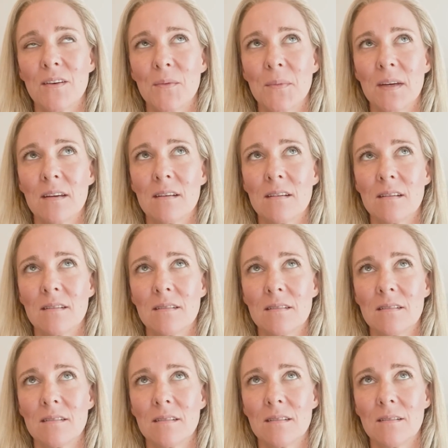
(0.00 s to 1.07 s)
oh my goodness,
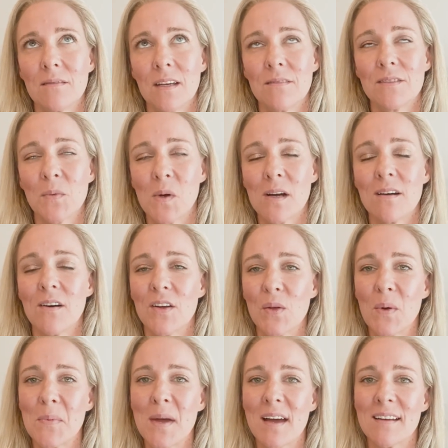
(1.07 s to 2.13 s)
we have to walk all the
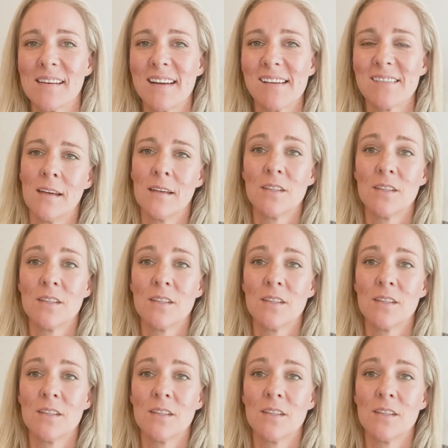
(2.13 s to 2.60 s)
way back now.